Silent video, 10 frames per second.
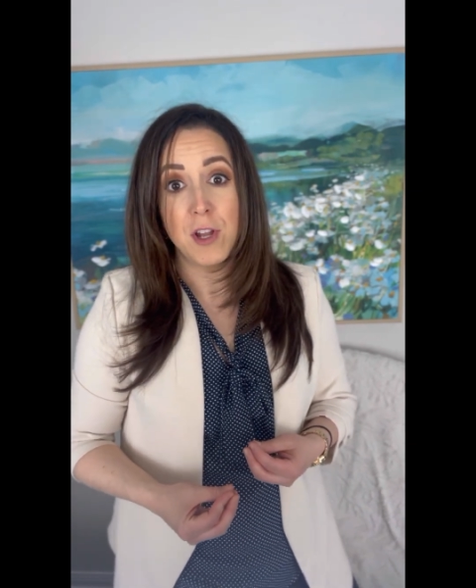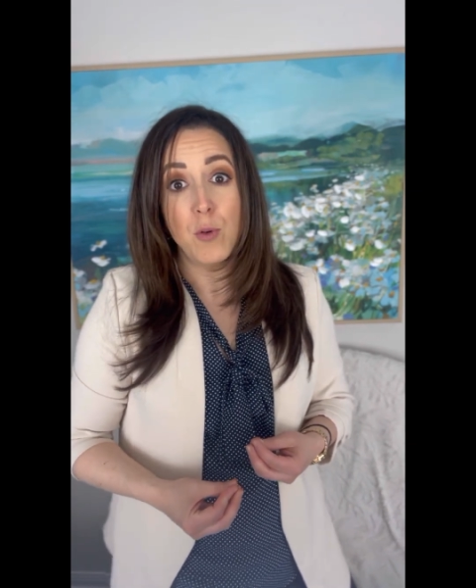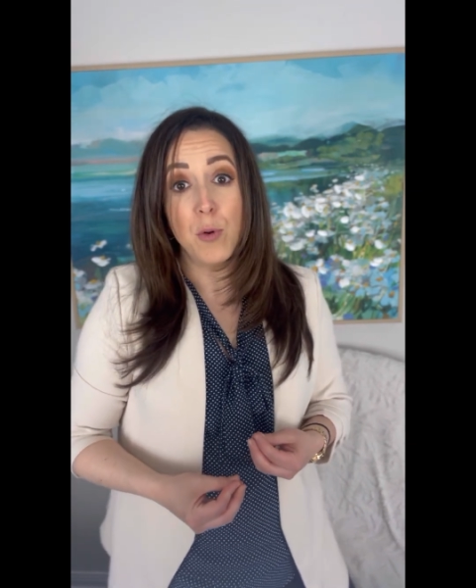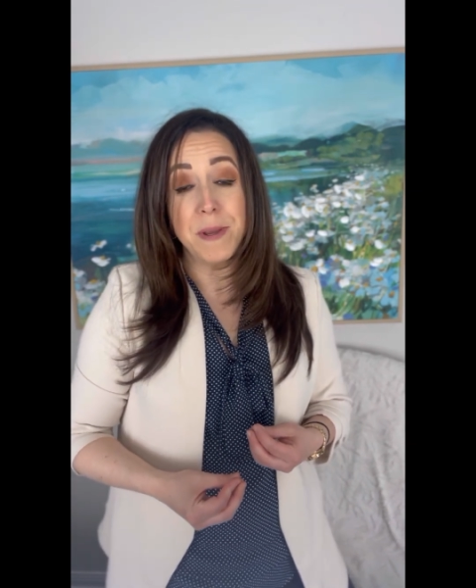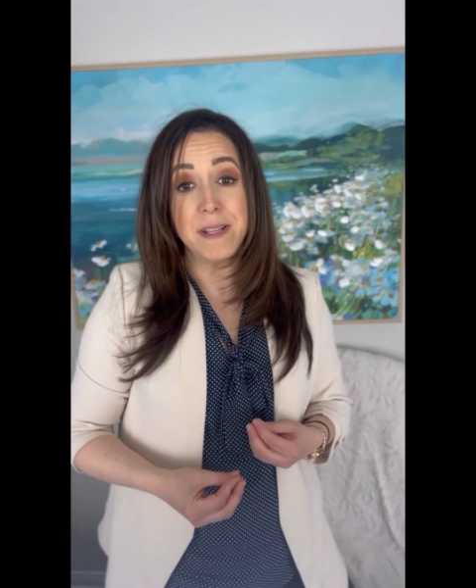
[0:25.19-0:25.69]

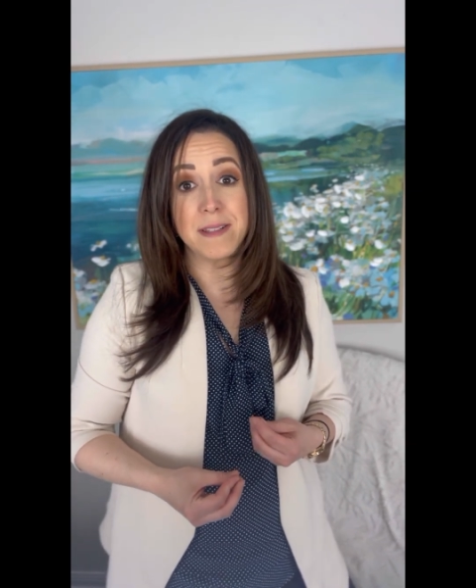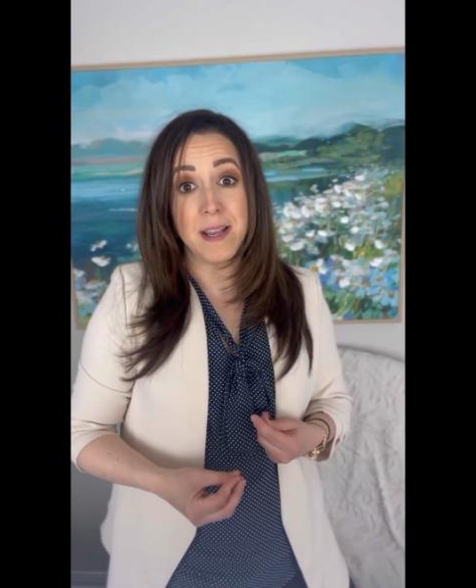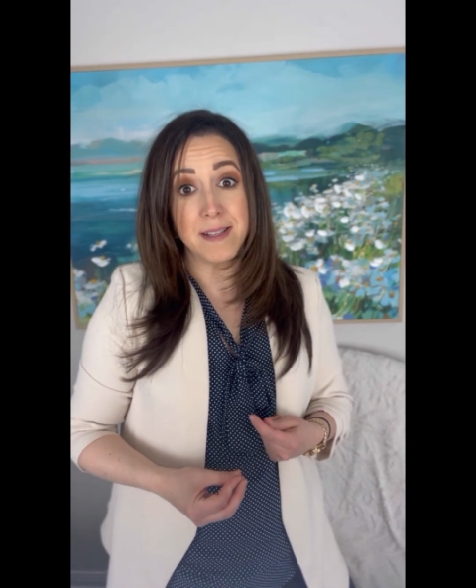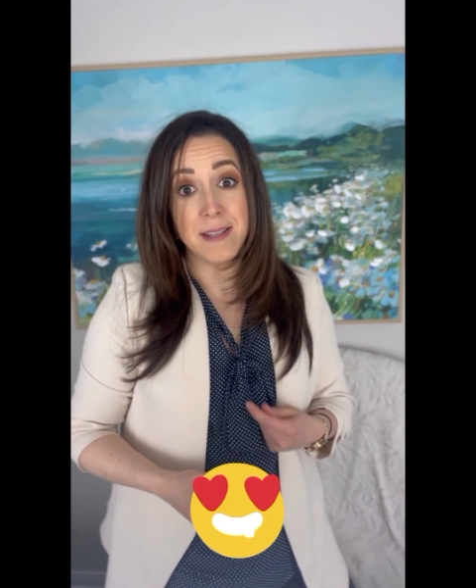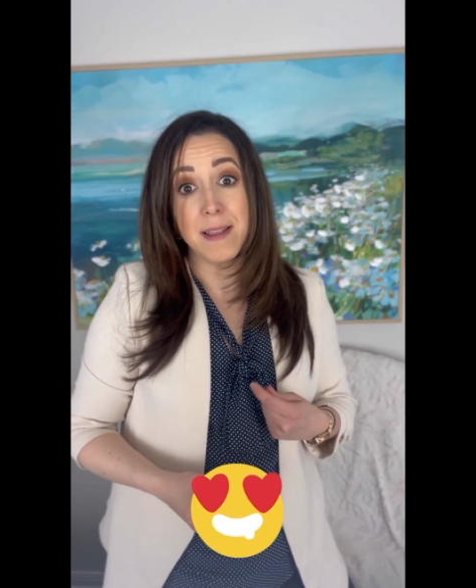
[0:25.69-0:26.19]
We'll be
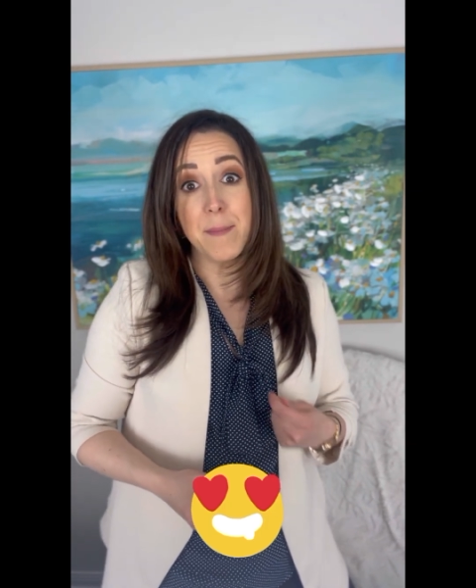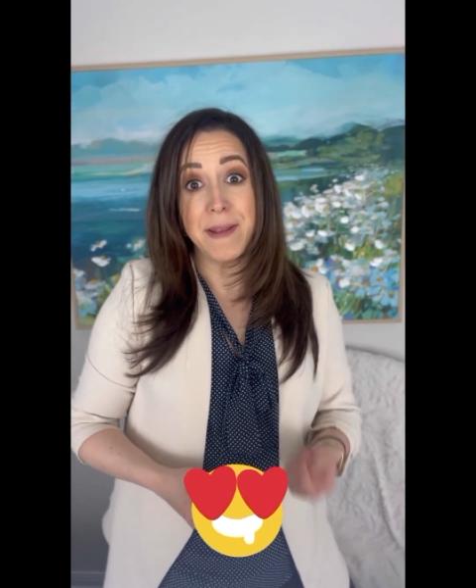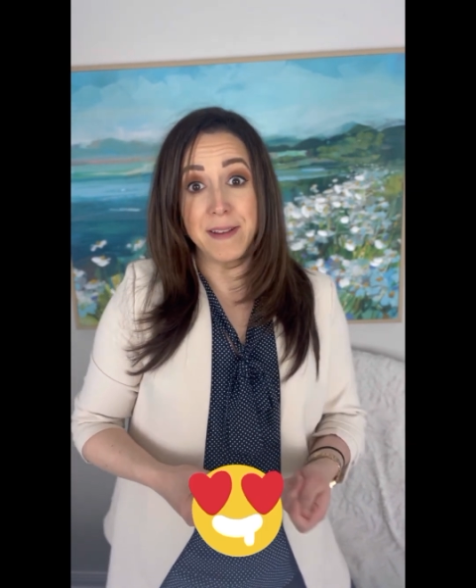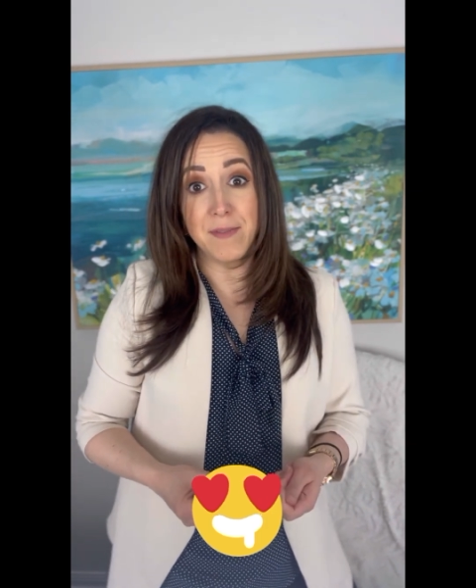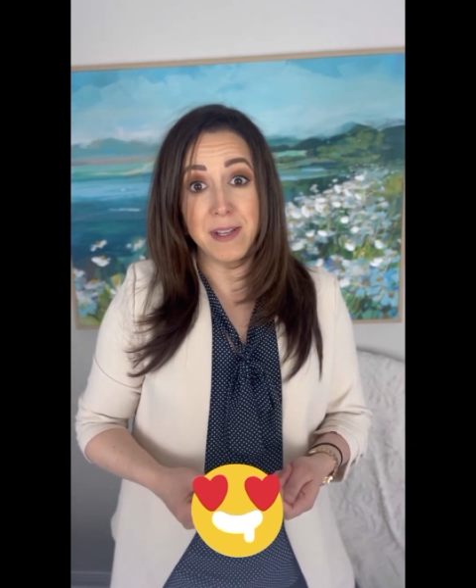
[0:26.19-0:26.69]
discussing the
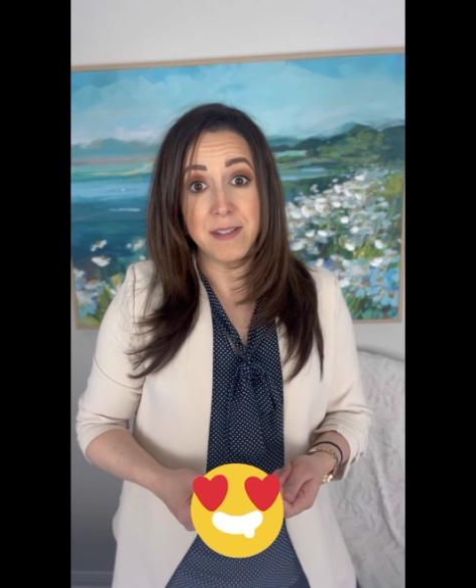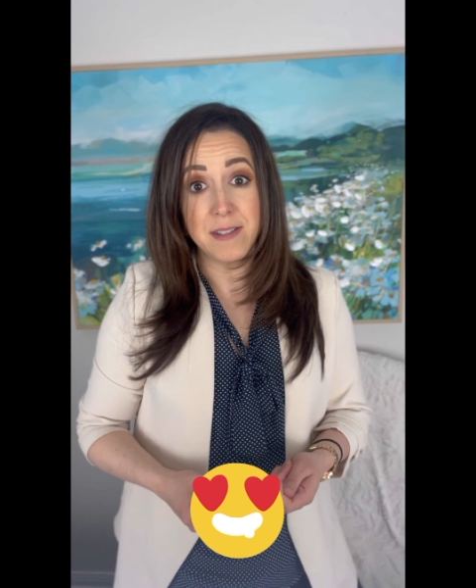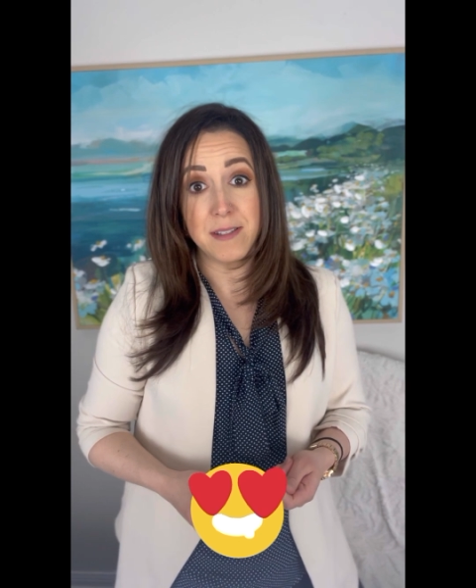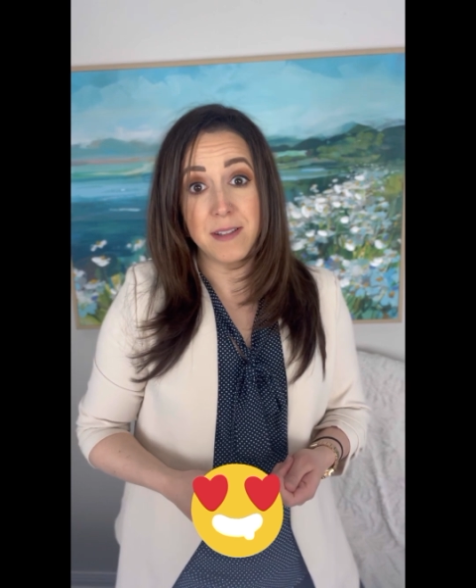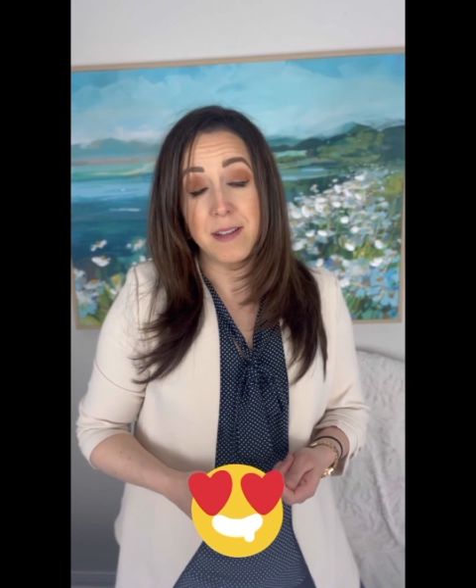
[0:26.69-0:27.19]

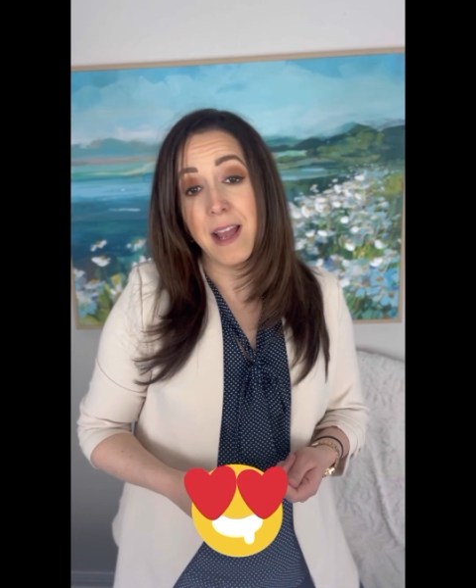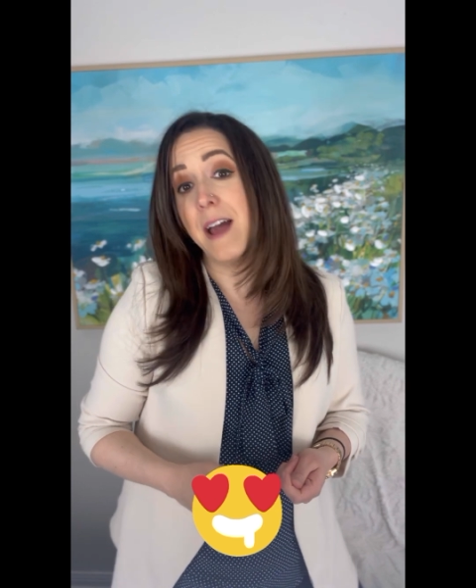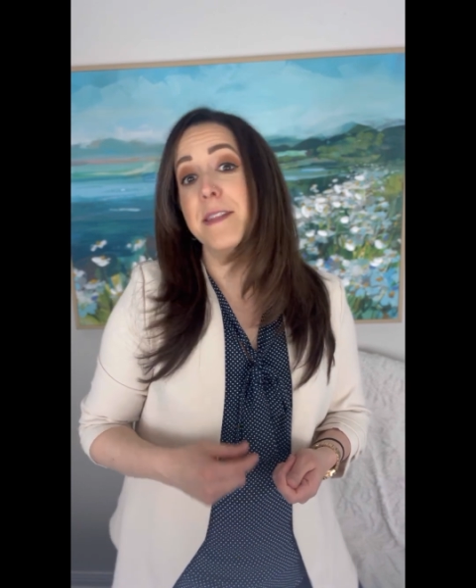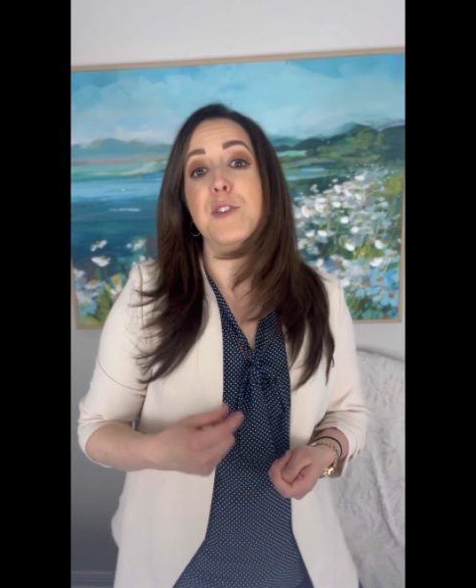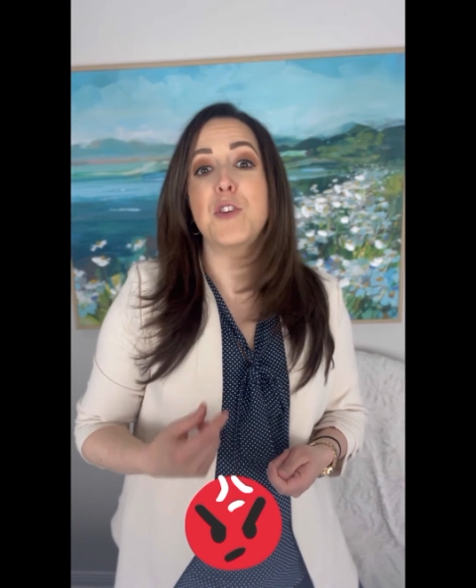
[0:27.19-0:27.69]
benefits
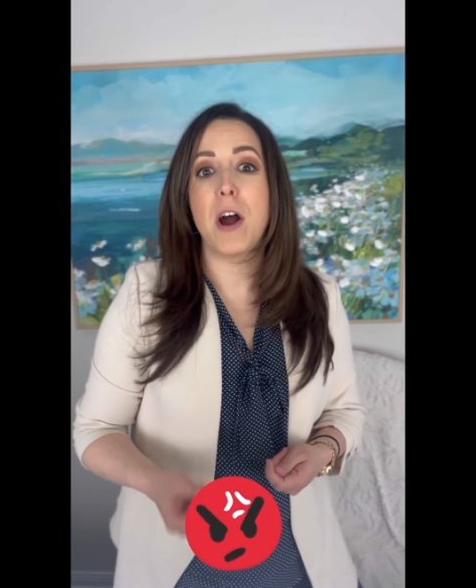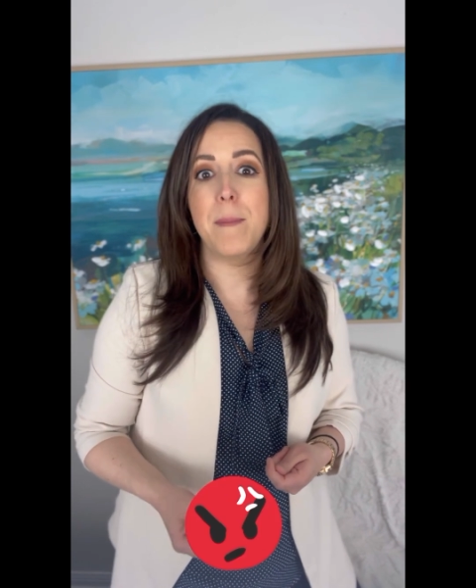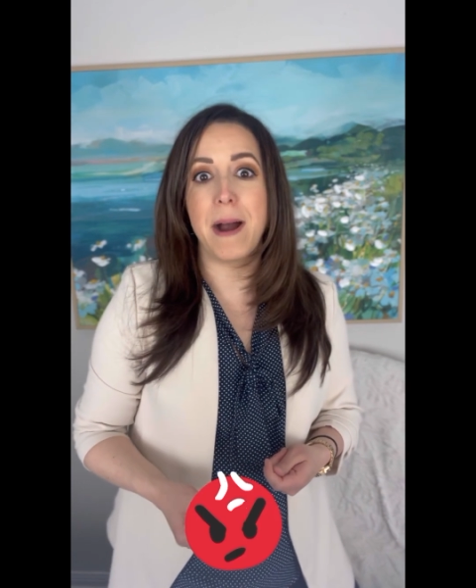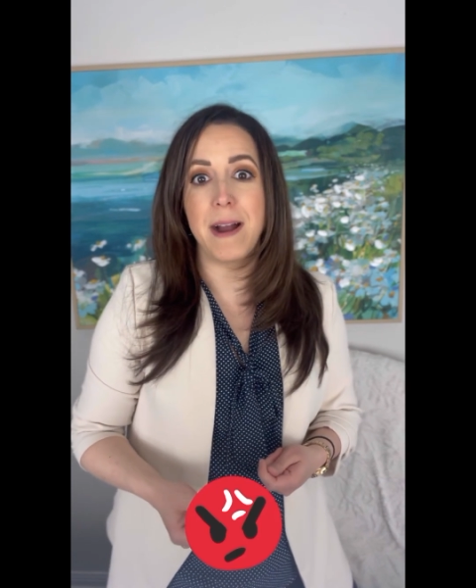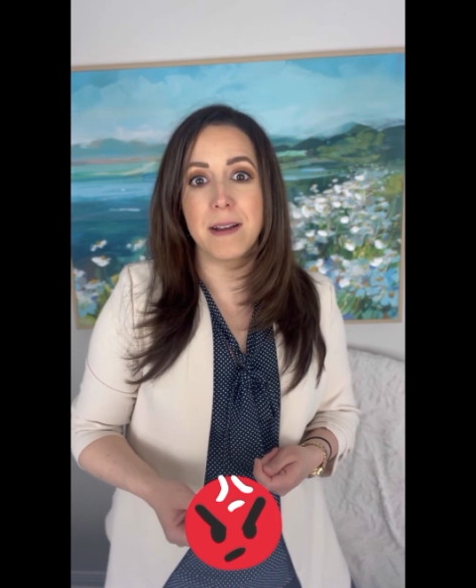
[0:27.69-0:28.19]
and the
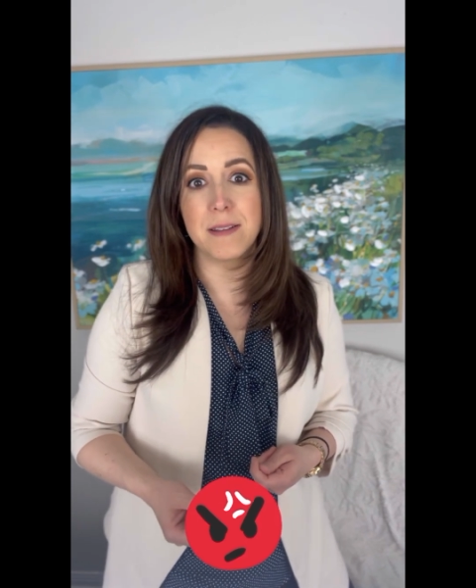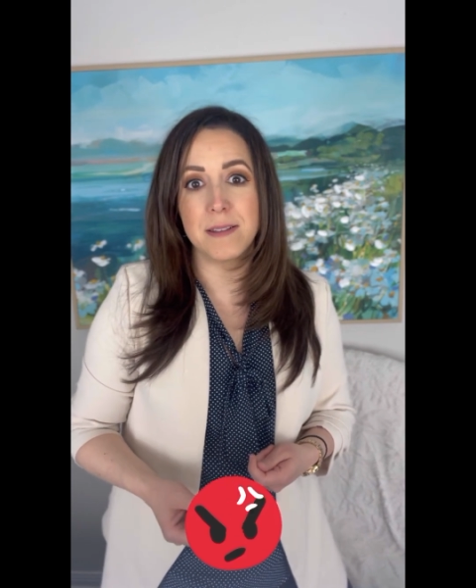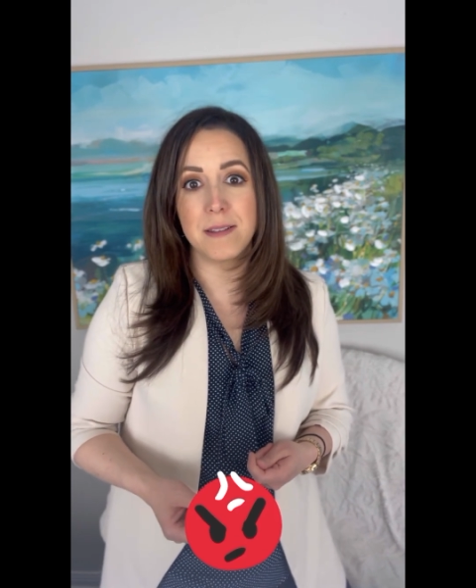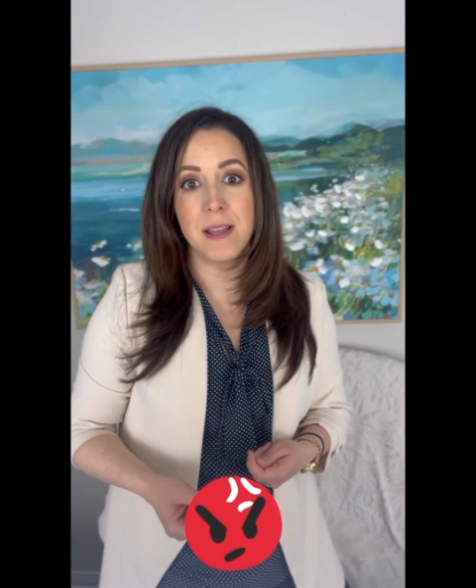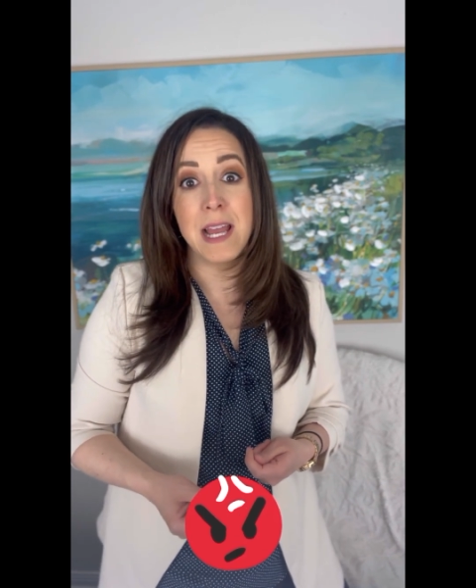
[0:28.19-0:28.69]
drawbacks.